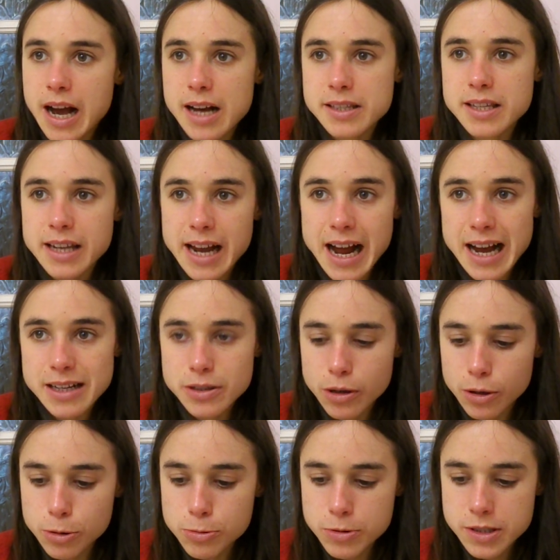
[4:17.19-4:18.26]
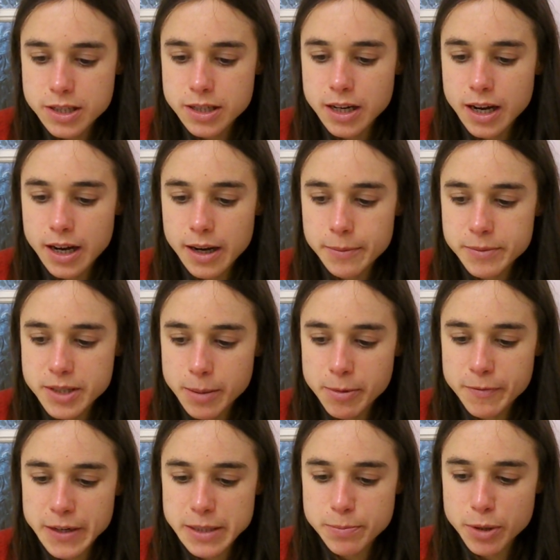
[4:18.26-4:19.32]
as an adult, um, some
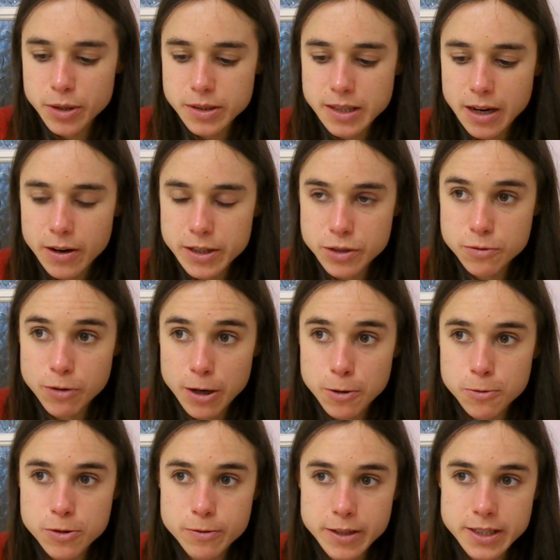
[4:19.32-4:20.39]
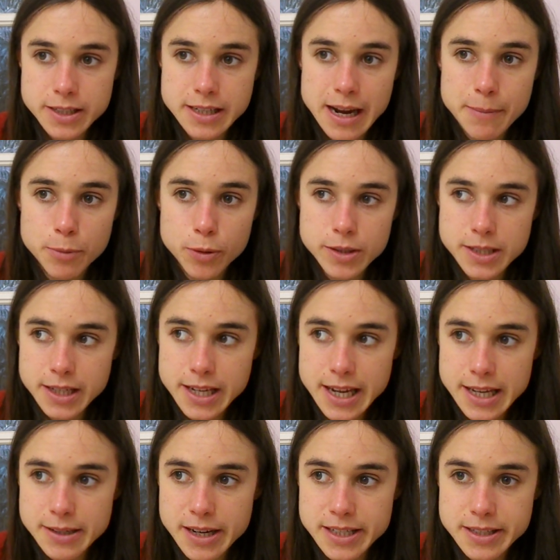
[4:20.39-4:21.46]
of these books that I struggled to understand more as a
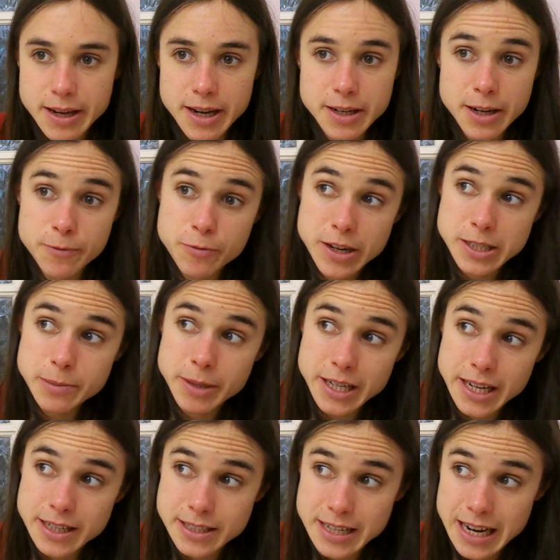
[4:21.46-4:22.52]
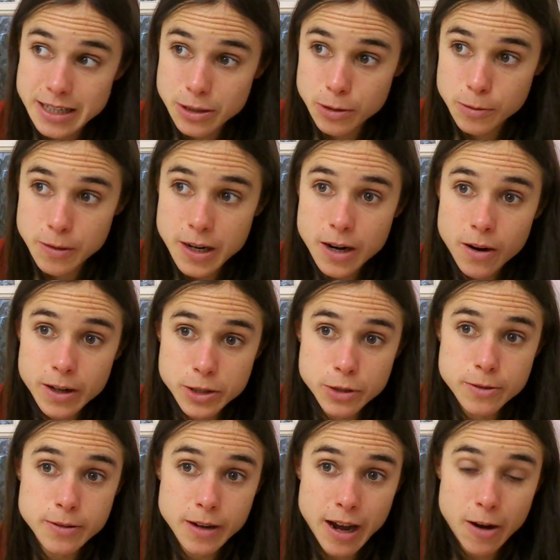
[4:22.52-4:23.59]
kid, as, I've read them again as an adult, I
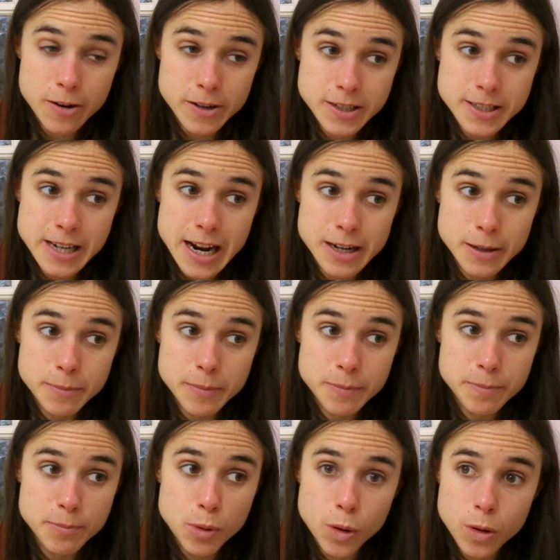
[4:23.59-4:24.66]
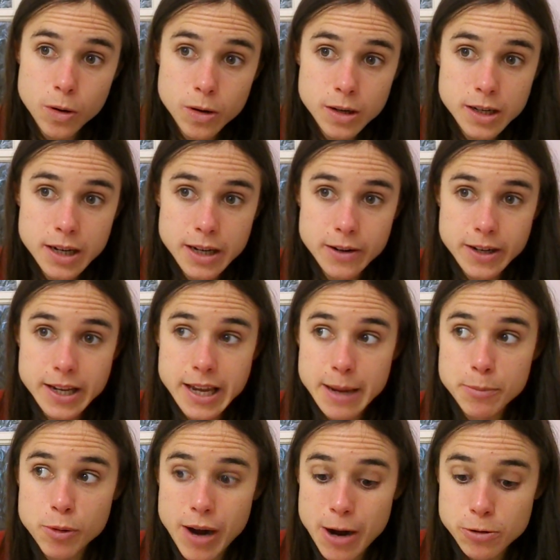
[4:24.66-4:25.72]
do understand them more and I can
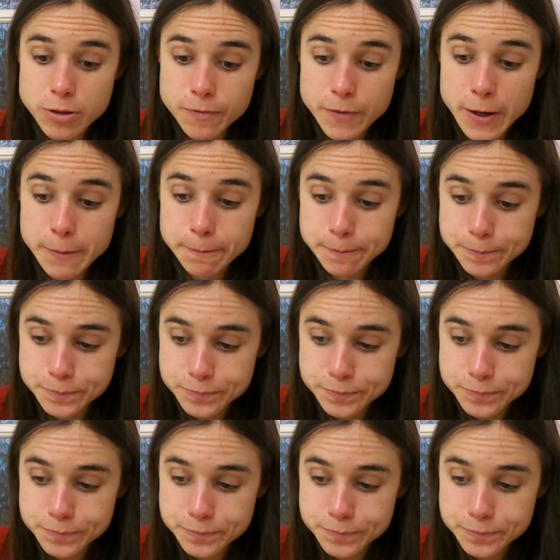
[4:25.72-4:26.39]
get more out of them.